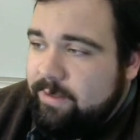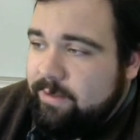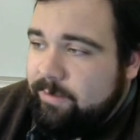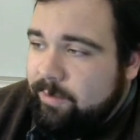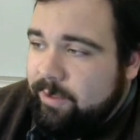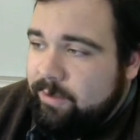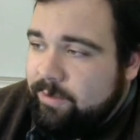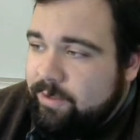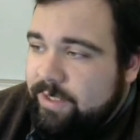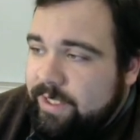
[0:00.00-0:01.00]
so we want to use
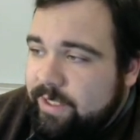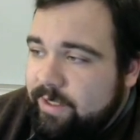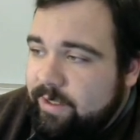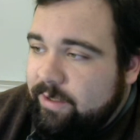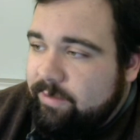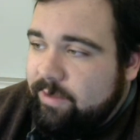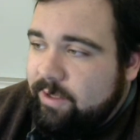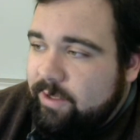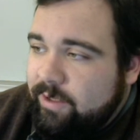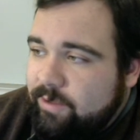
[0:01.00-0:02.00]
a t of
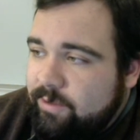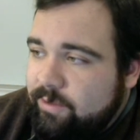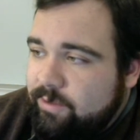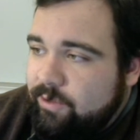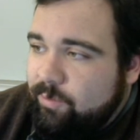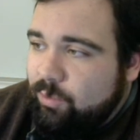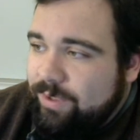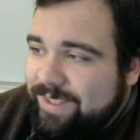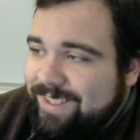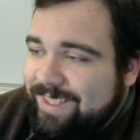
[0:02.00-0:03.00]

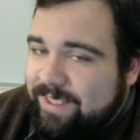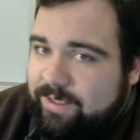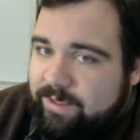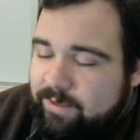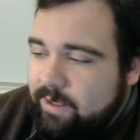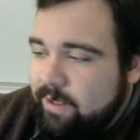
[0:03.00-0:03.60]
2.6.